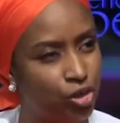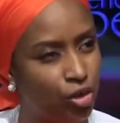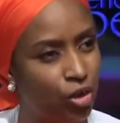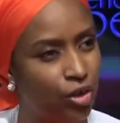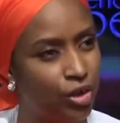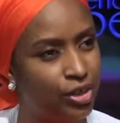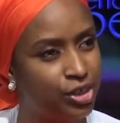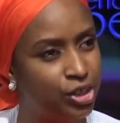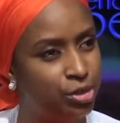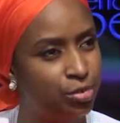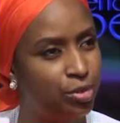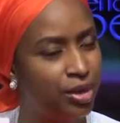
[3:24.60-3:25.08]
the
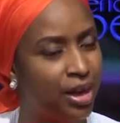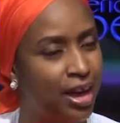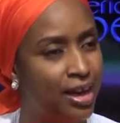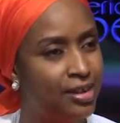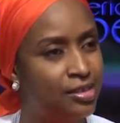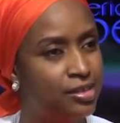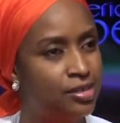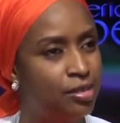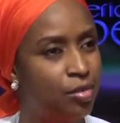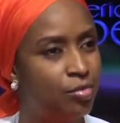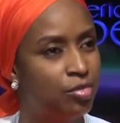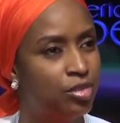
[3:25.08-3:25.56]
ideology
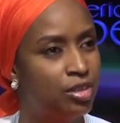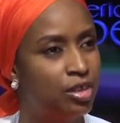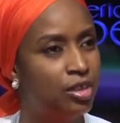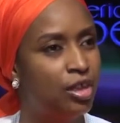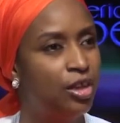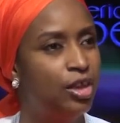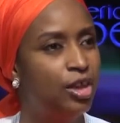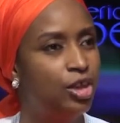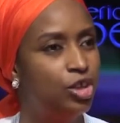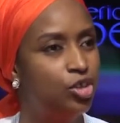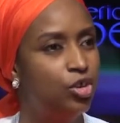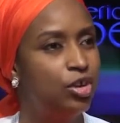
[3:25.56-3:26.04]
behind
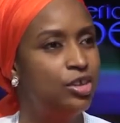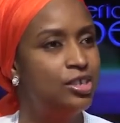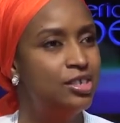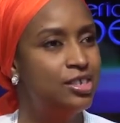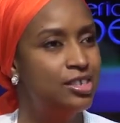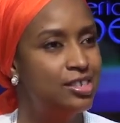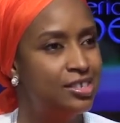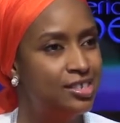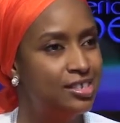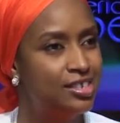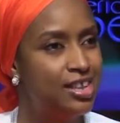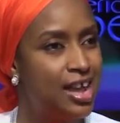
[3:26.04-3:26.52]
something. You
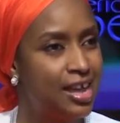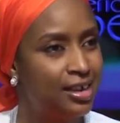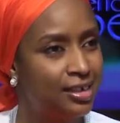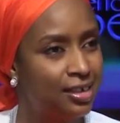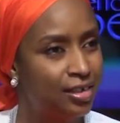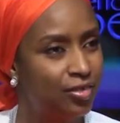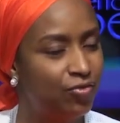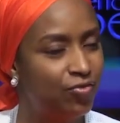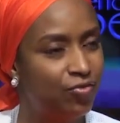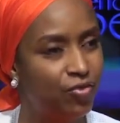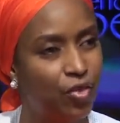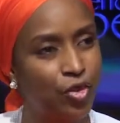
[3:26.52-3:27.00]

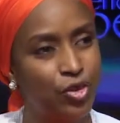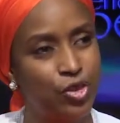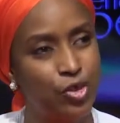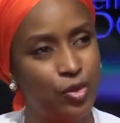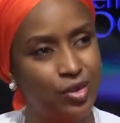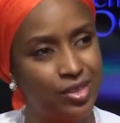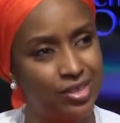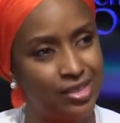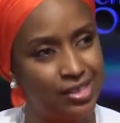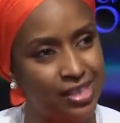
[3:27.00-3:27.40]
understand it for